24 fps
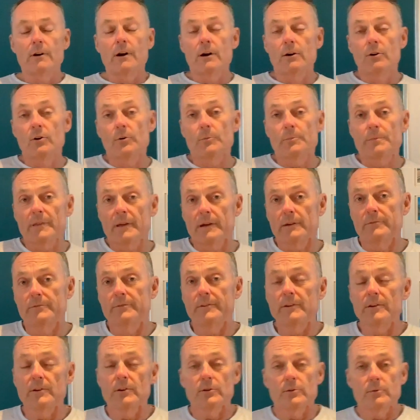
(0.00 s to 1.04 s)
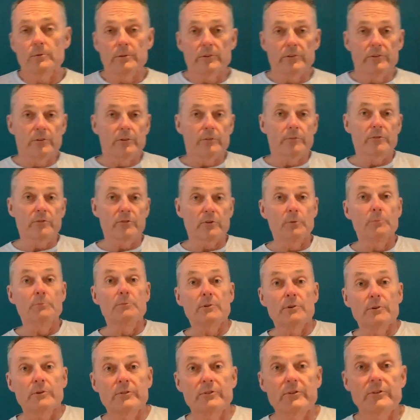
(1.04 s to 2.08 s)
I hope that video was of some
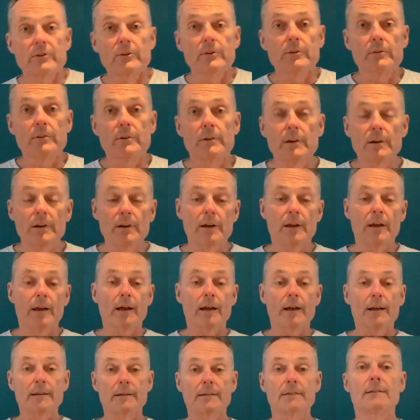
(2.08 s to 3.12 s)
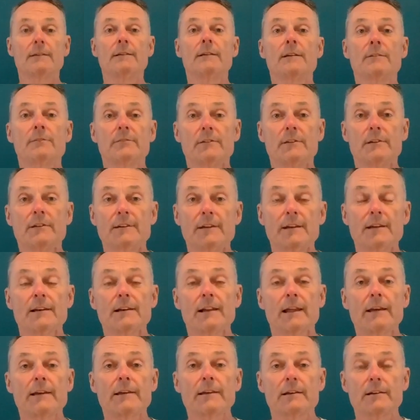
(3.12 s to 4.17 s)
use to you and if you did
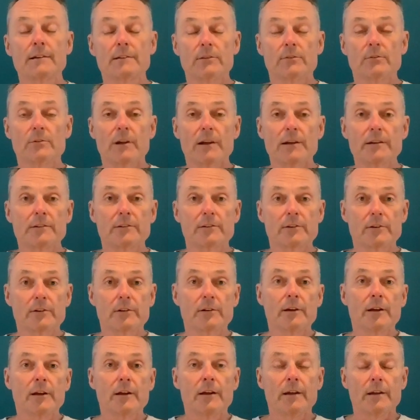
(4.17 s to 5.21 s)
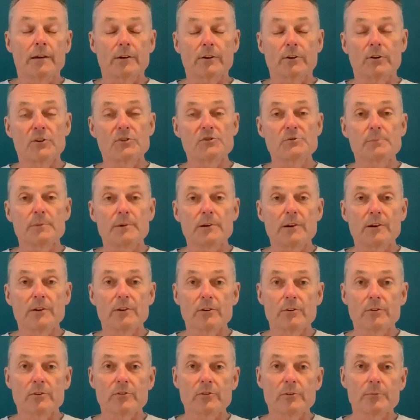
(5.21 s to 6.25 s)
like it and you'd like to encourage me to do
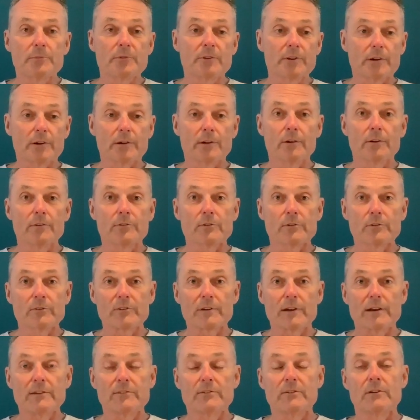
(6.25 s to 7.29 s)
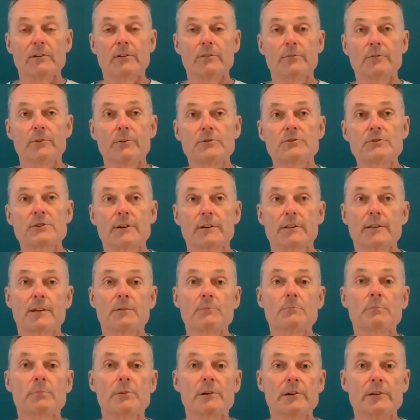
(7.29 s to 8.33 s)
something along those lines in the future then
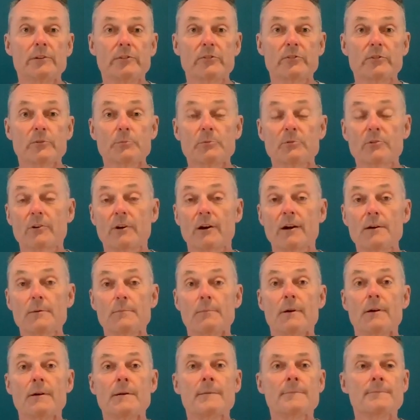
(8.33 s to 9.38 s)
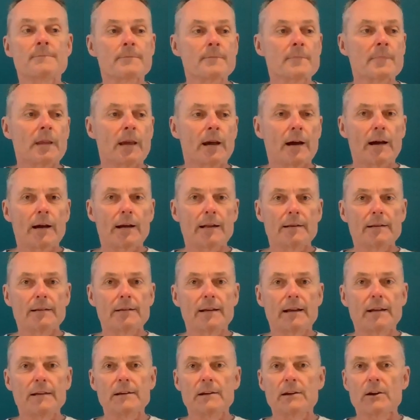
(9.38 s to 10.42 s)
please subscribe. And
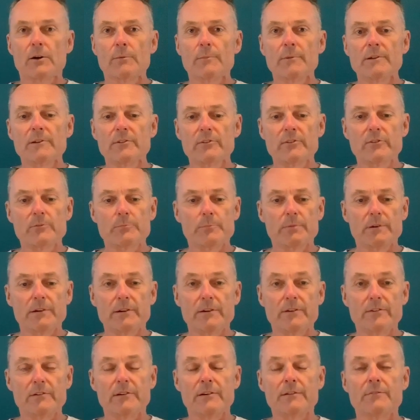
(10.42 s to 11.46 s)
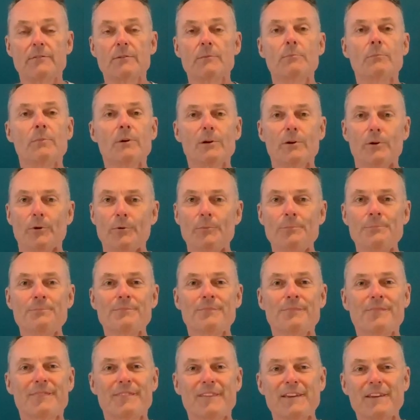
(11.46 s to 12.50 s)
any comments, please leave them below.
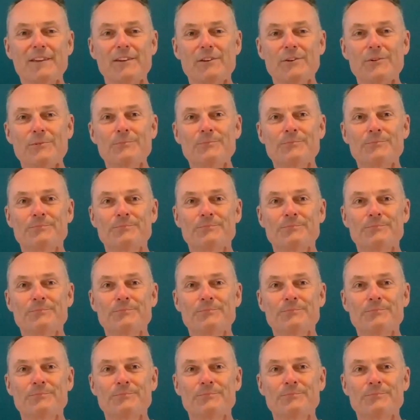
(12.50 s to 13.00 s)
Thank you.